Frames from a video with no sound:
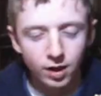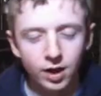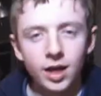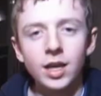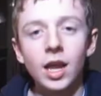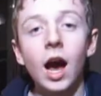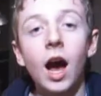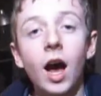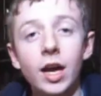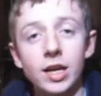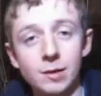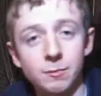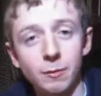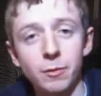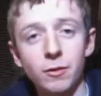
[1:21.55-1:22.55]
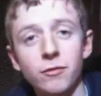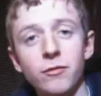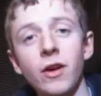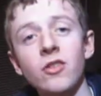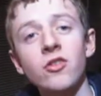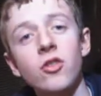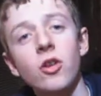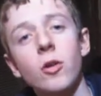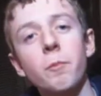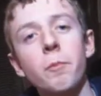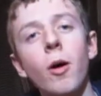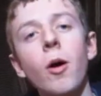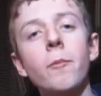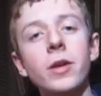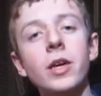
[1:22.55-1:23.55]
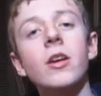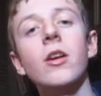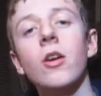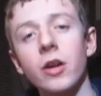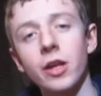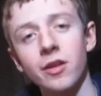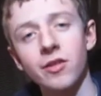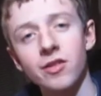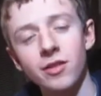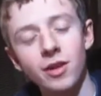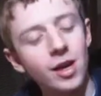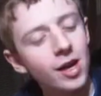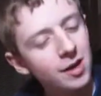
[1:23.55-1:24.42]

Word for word: and I am a professional pumpkin artist